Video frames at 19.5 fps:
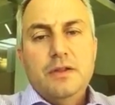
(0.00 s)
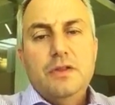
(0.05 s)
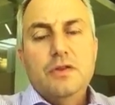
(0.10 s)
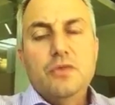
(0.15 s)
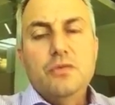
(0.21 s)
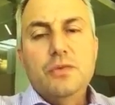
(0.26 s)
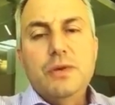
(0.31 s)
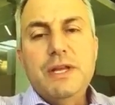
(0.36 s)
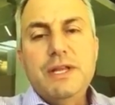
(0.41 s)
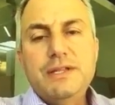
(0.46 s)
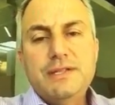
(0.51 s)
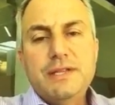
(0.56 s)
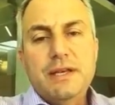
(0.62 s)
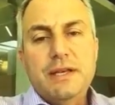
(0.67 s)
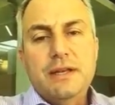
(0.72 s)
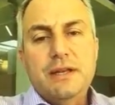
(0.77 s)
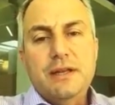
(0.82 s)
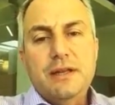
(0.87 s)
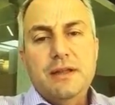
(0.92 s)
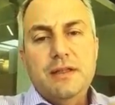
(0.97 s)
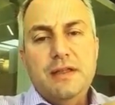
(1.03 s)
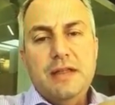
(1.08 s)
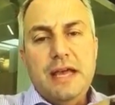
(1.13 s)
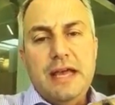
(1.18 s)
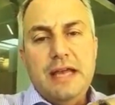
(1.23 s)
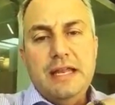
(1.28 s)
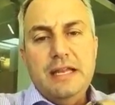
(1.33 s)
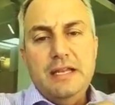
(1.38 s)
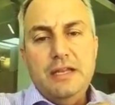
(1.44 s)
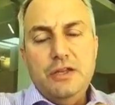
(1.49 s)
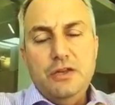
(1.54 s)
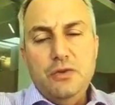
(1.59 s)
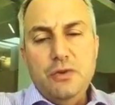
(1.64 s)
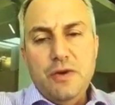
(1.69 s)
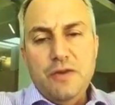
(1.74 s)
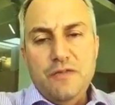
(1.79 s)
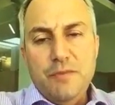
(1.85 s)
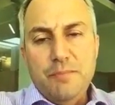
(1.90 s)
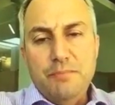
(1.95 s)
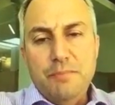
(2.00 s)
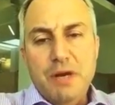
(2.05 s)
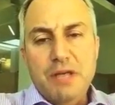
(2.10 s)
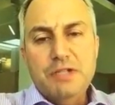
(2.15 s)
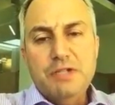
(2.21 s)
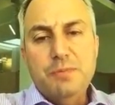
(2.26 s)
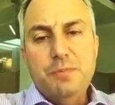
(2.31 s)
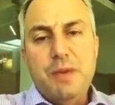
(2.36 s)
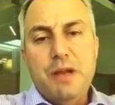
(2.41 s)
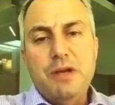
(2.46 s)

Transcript: The reason that you have a much